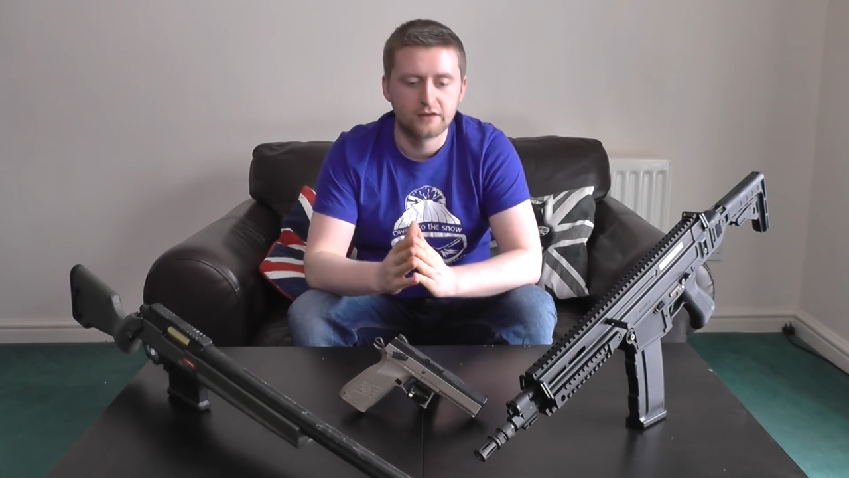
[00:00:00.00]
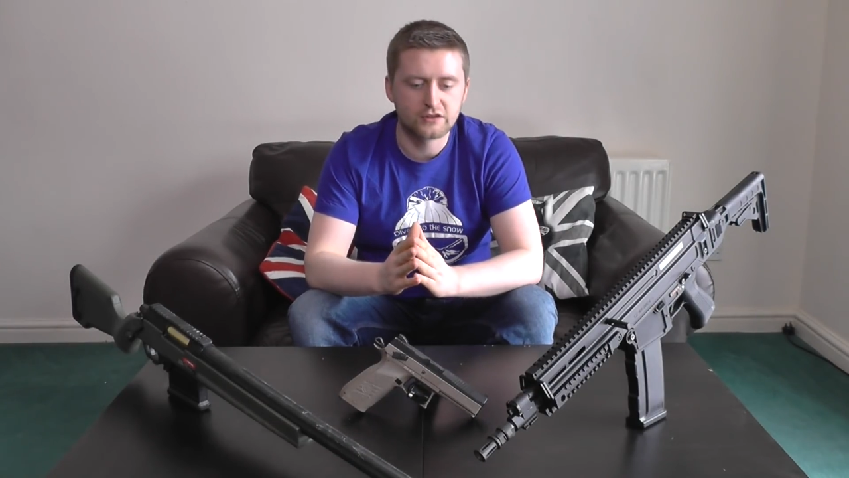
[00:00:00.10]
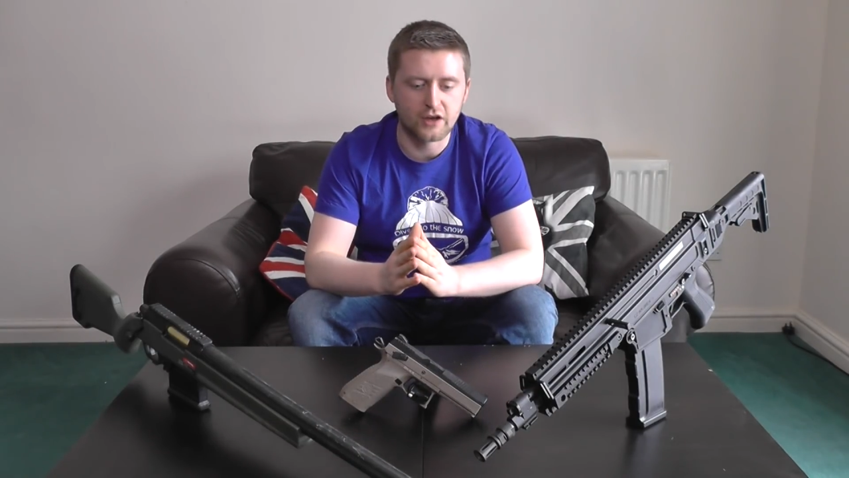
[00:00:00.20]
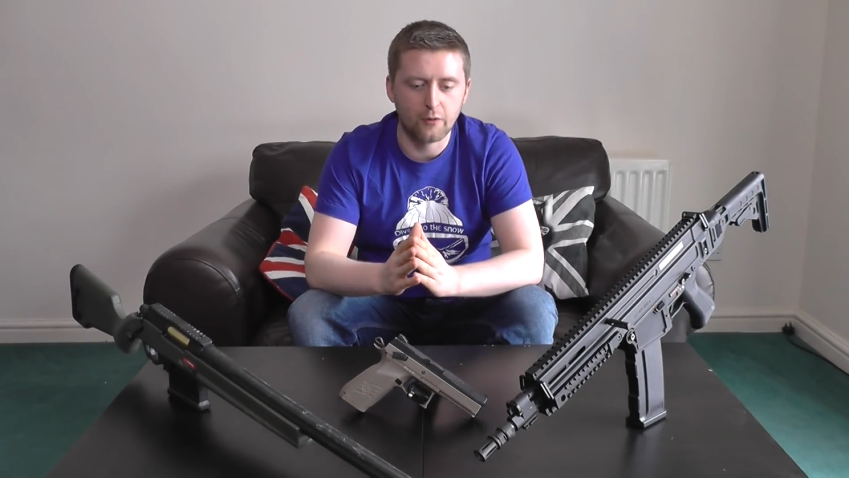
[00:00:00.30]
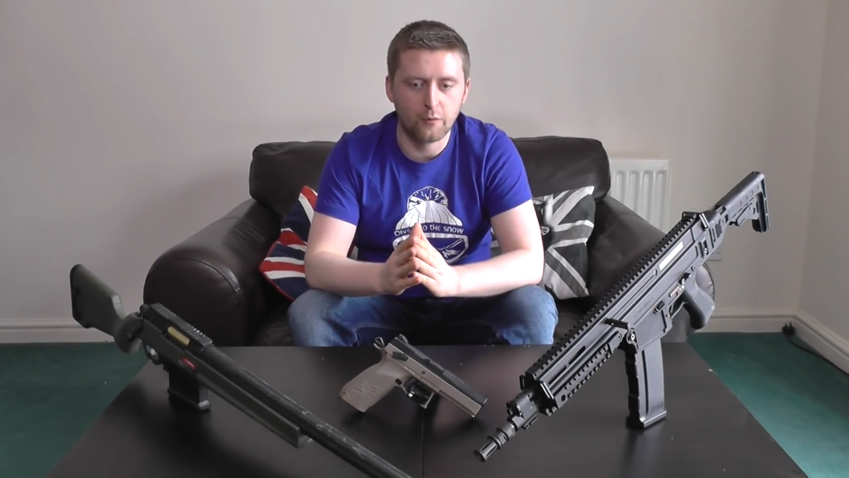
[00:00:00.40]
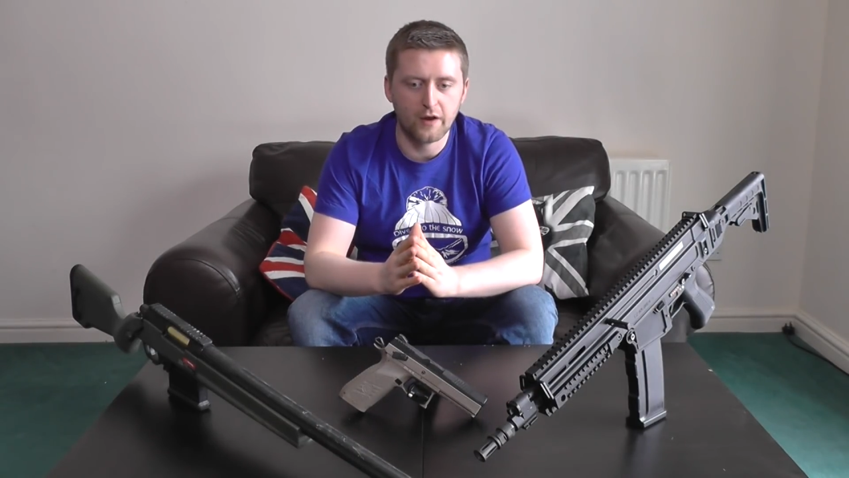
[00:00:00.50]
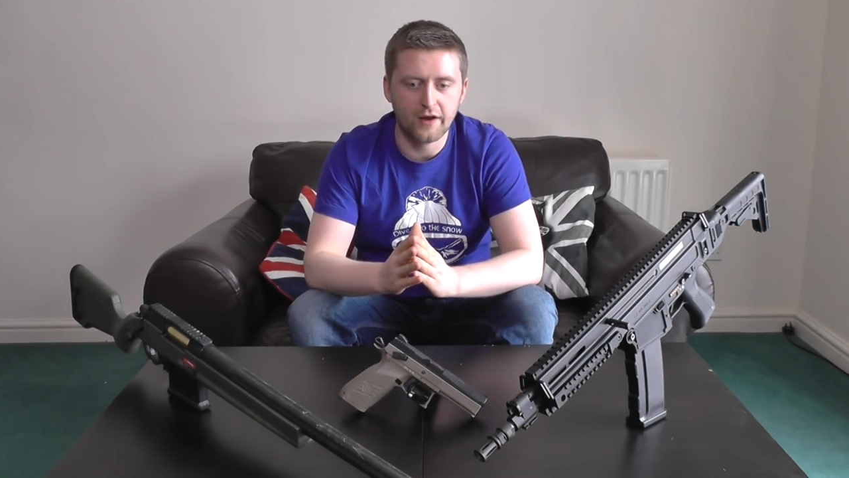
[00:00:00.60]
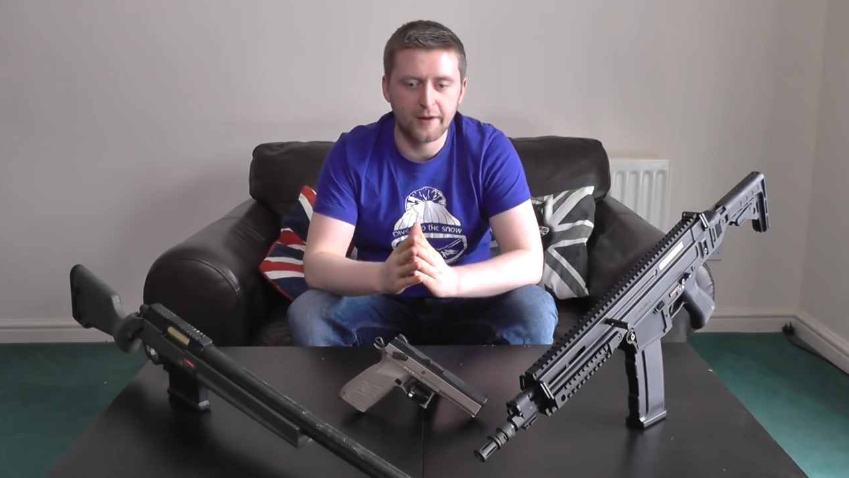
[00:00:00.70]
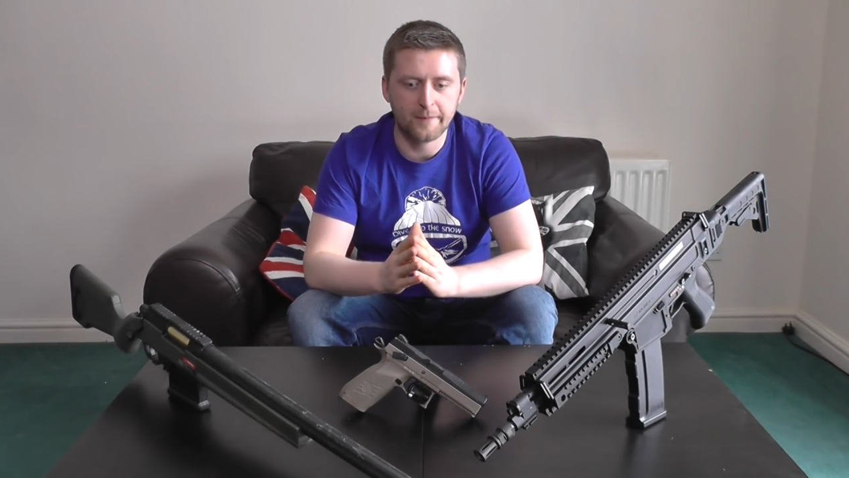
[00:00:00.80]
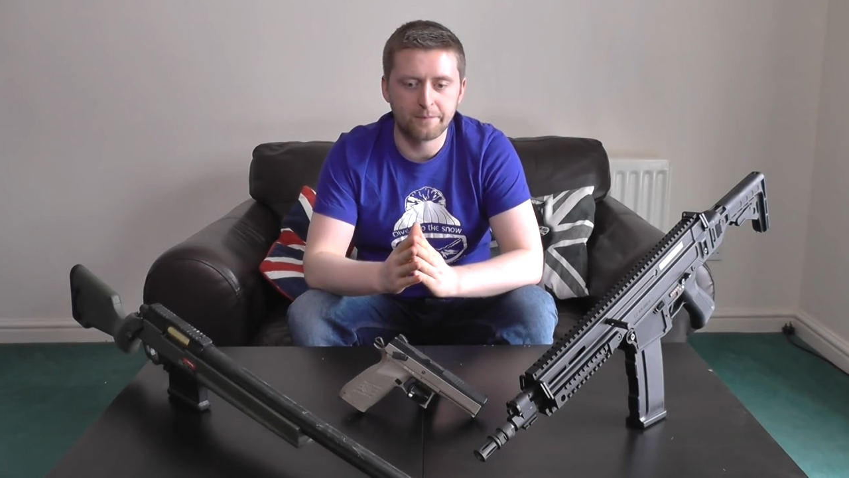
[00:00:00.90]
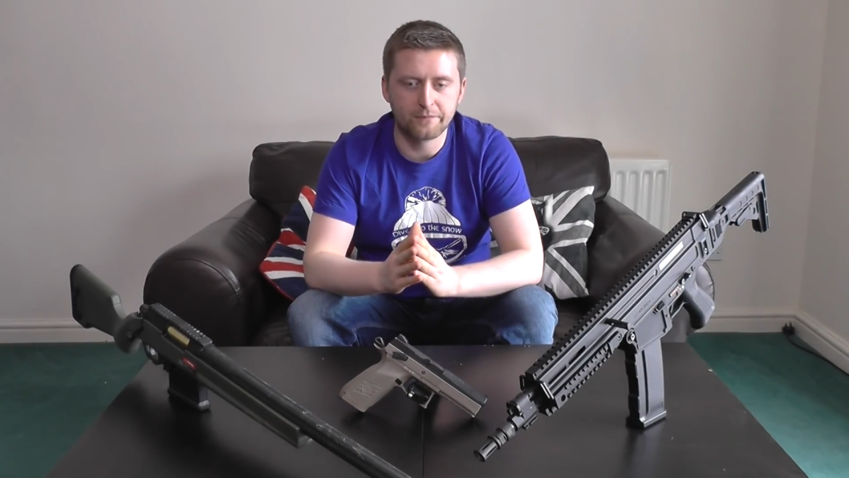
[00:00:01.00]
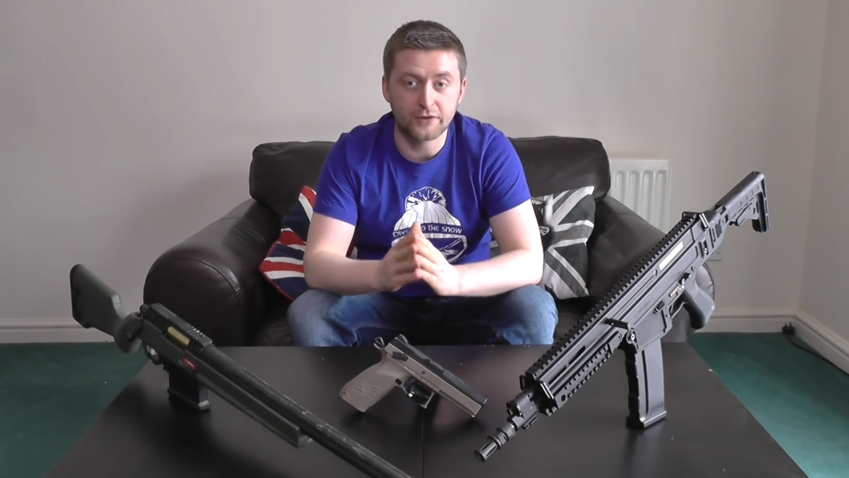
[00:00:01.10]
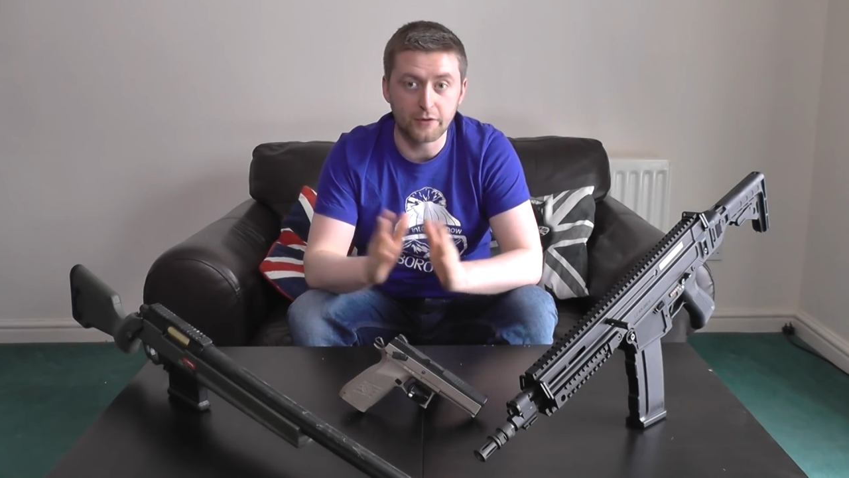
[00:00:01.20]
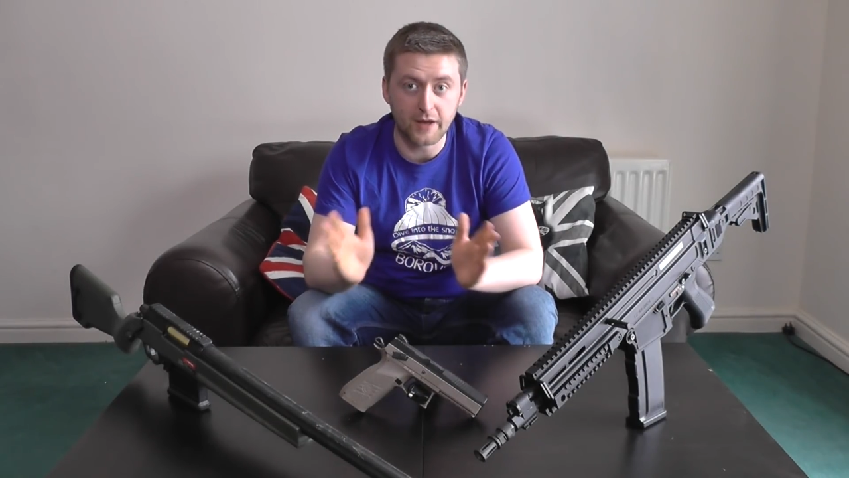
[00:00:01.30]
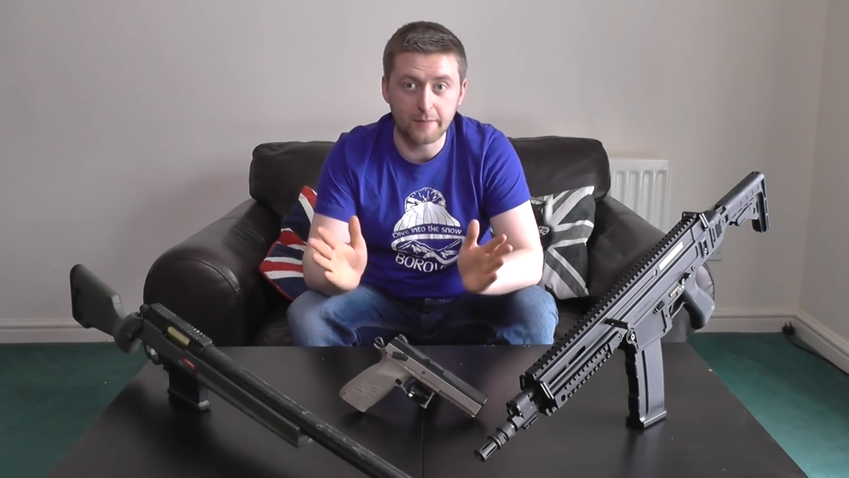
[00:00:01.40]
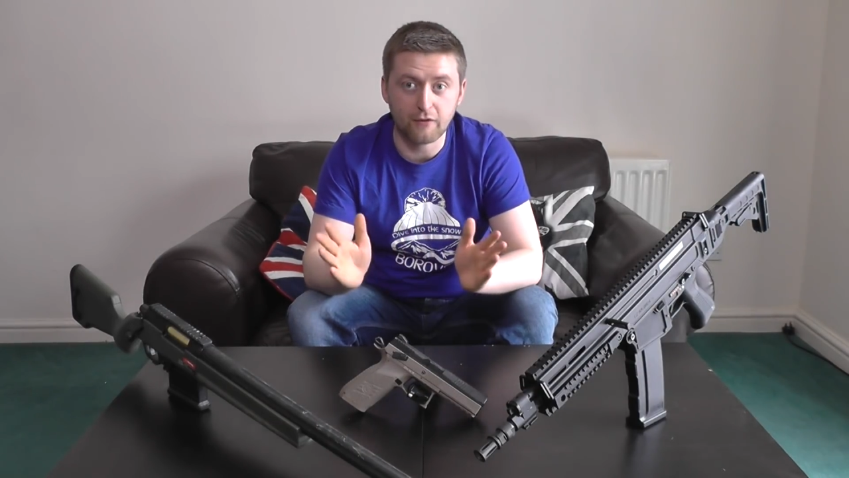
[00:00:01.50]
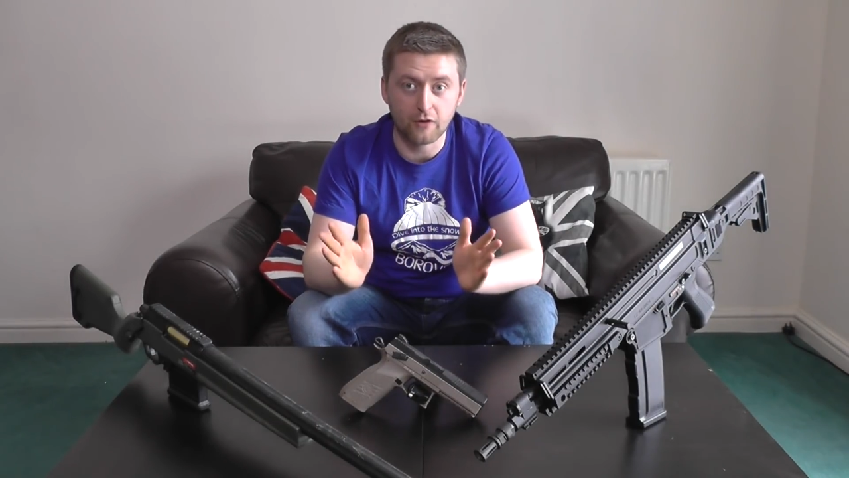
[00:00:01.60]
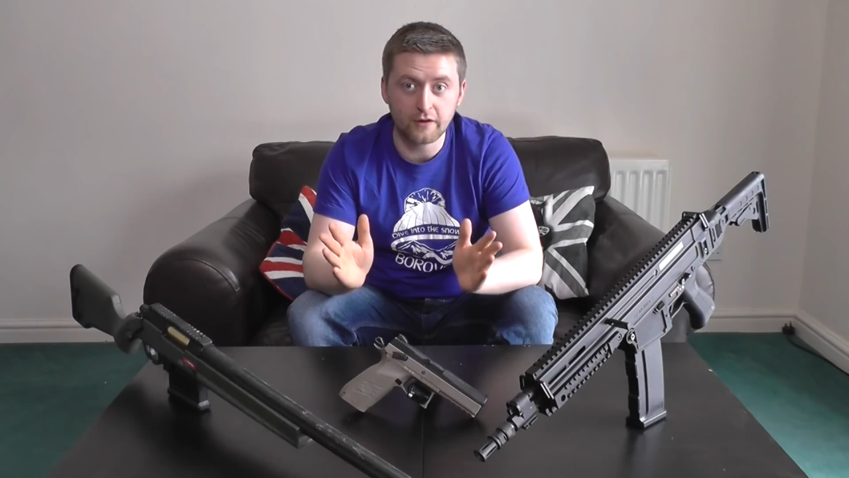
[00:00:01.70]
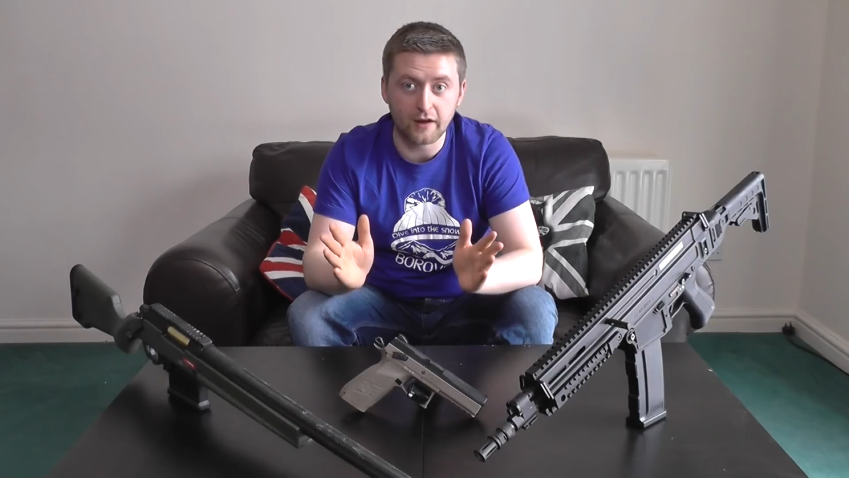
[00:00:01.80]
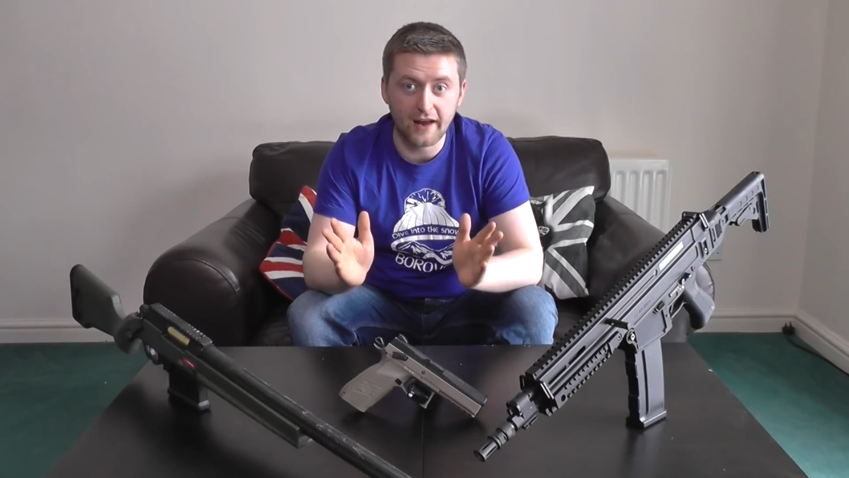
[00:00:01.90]
So don't get me
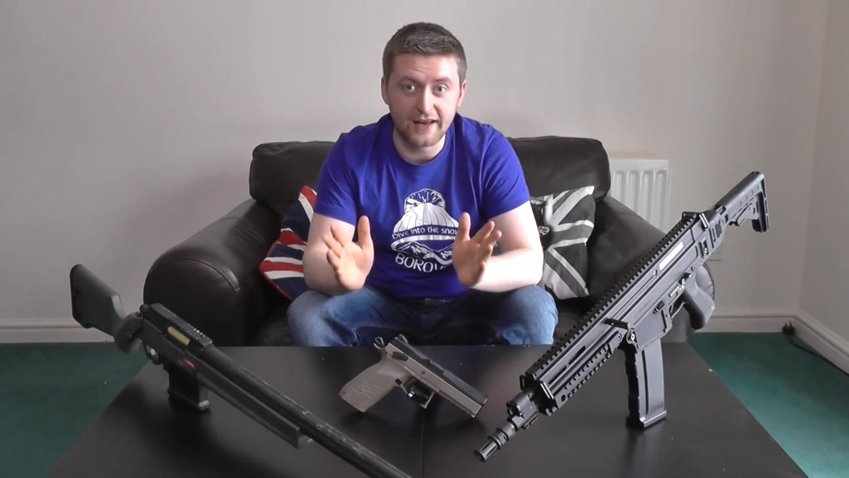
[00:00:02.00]
wrong,